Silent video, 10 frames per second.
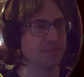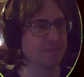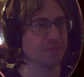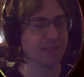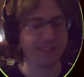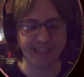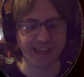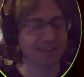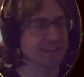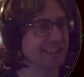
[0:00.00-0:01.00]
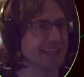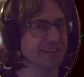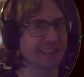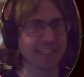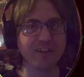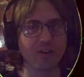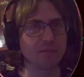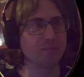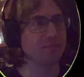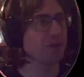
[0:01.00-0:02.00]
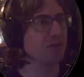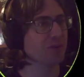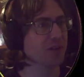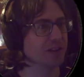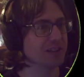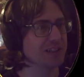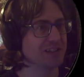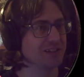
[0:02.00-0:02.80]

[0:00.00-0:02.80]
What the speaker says: Is there seriously not a ball nudge?